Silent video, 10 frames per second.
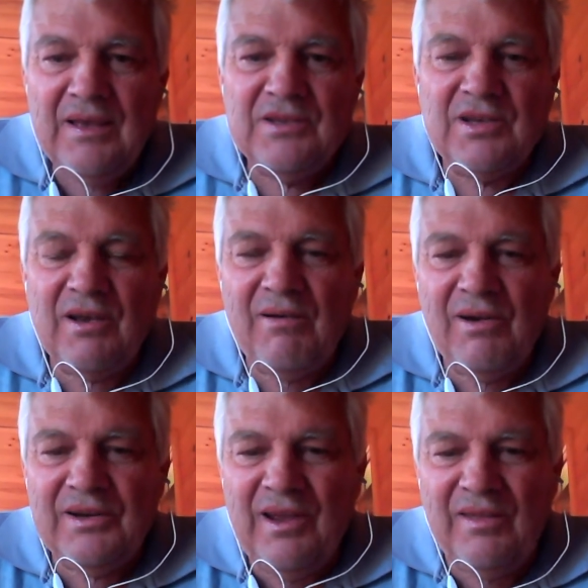So I
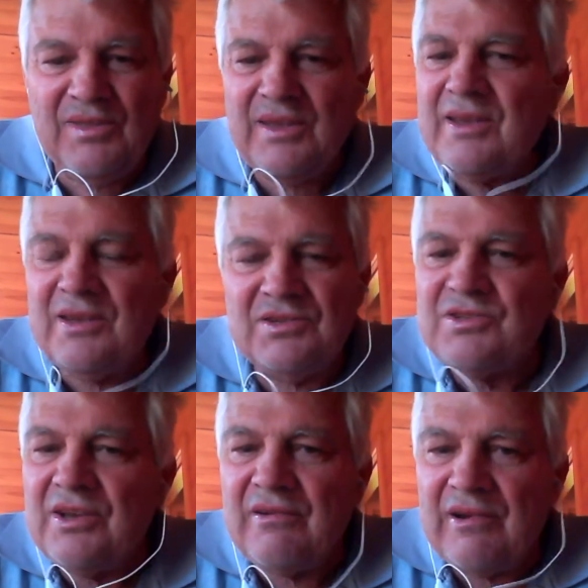don't think he's
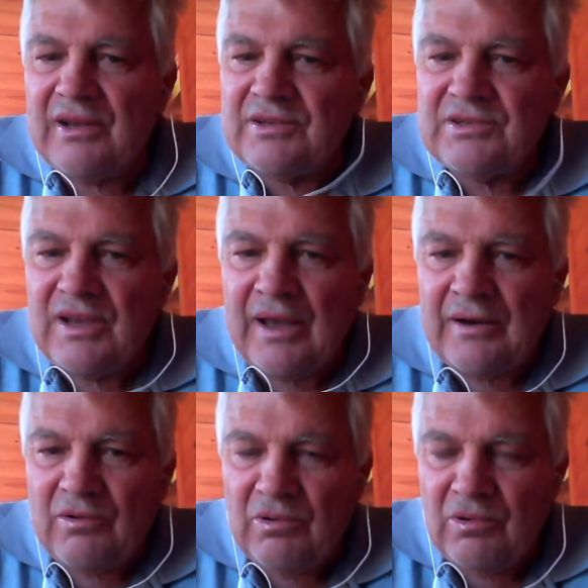serious at
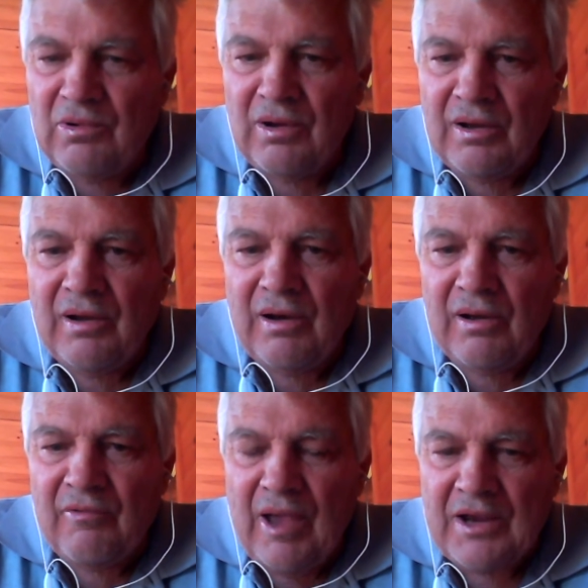all. I
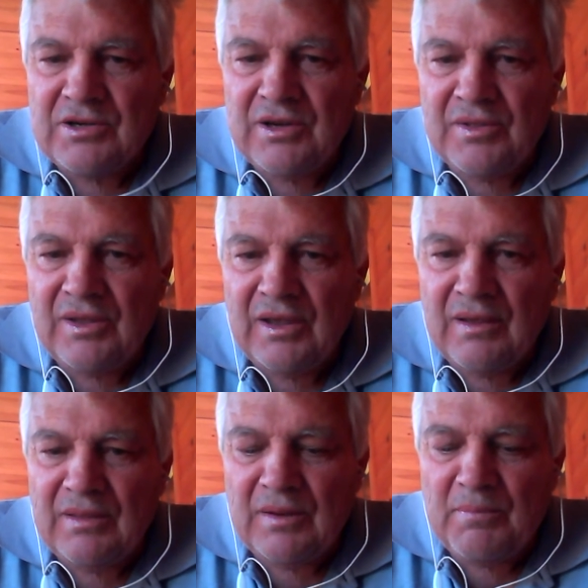actually think
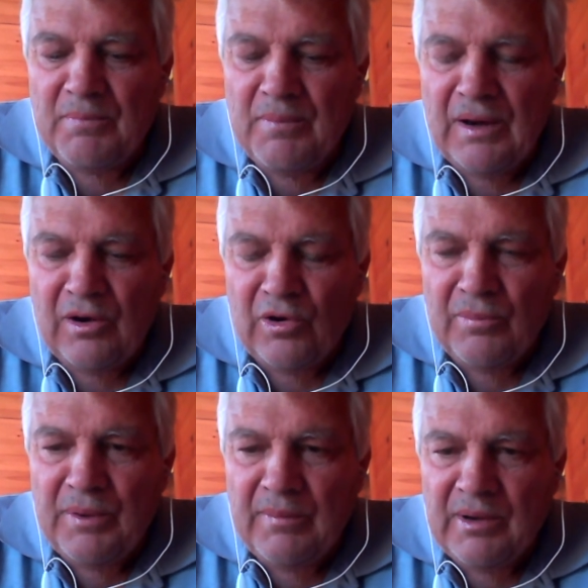that a lot of
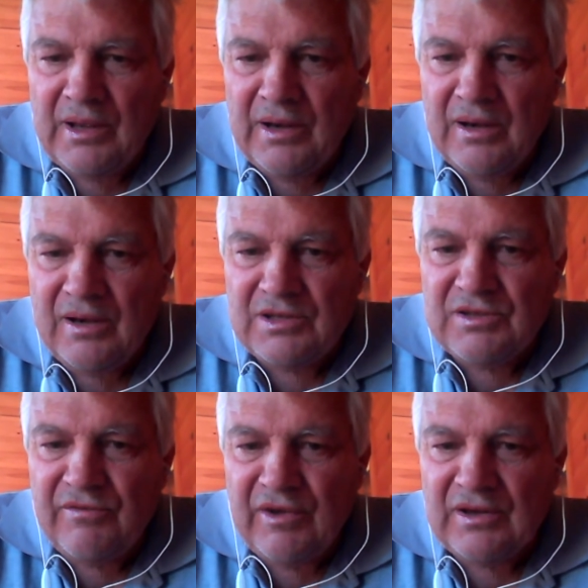people are getting
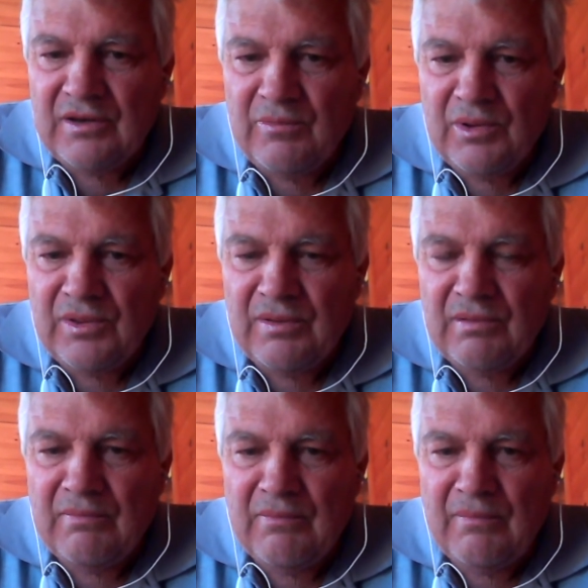disaffected with the
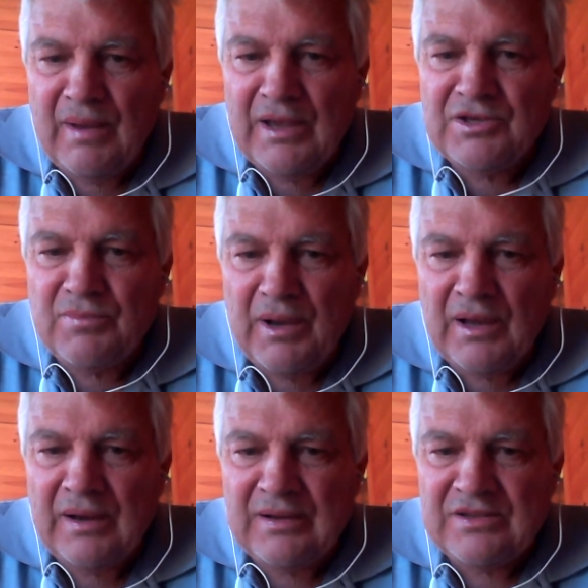major
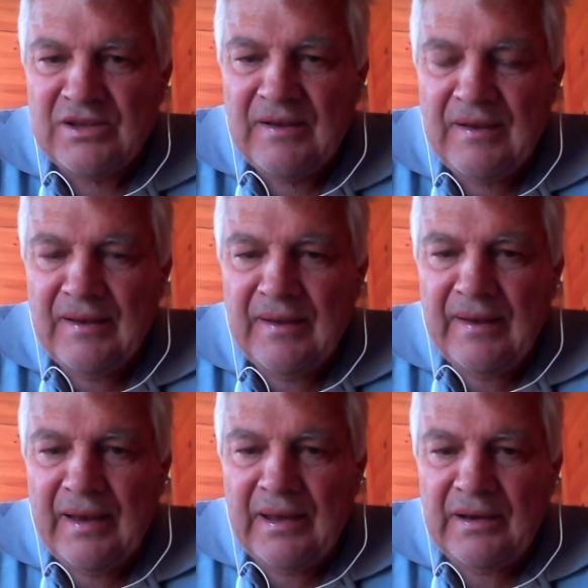parties,
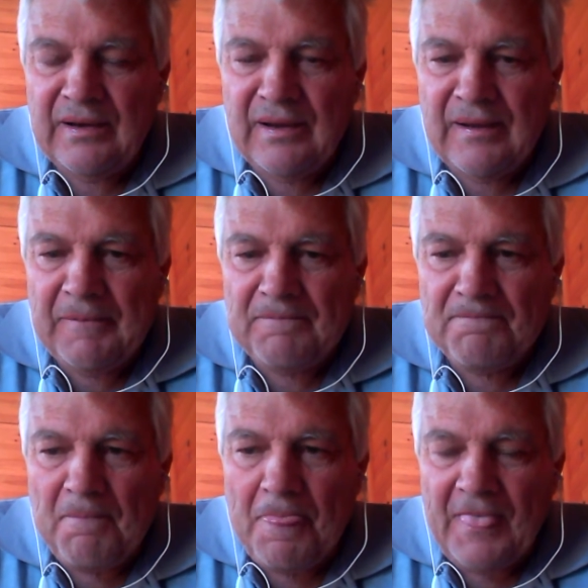and
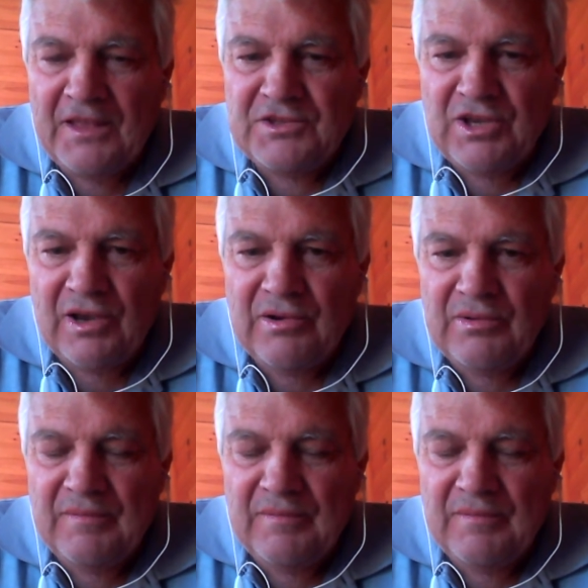so